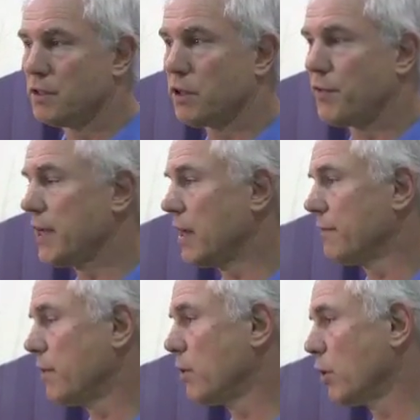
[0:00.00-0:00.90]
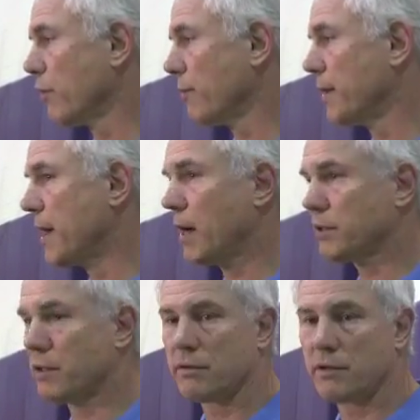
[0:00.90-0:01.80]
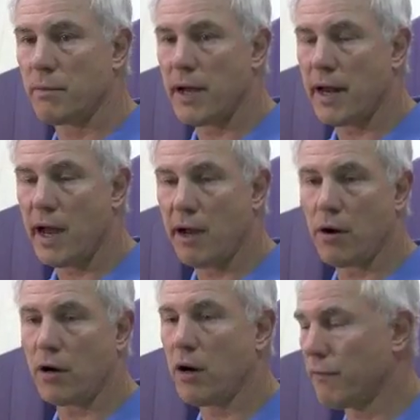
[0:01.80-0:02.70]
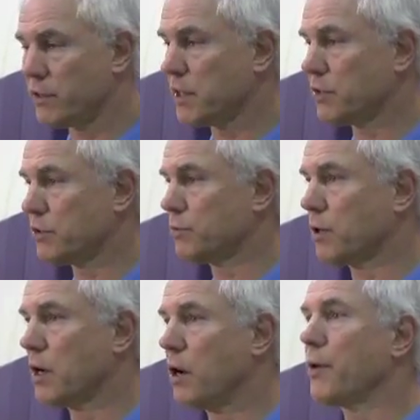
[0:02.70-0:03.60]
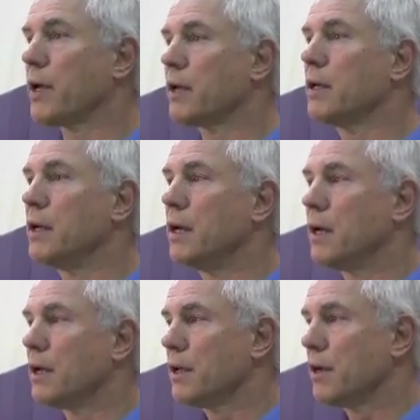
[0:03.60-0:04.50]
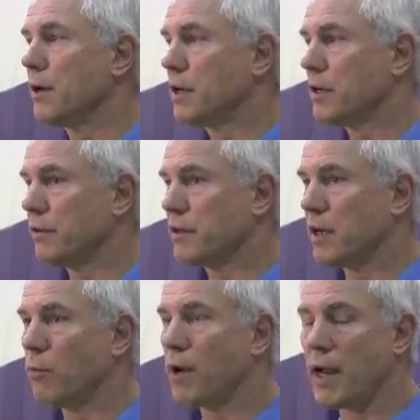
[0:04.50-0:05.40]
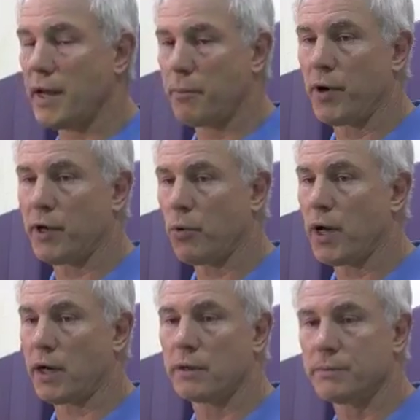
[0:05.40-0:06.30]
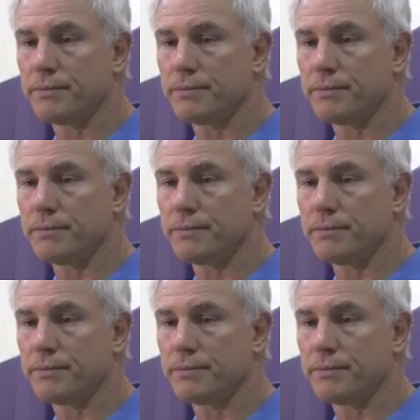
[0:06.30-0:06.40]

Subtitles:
So if he got a phone call from a doctor, no matter how our conversations were going, it could have done a 180 pretty quick.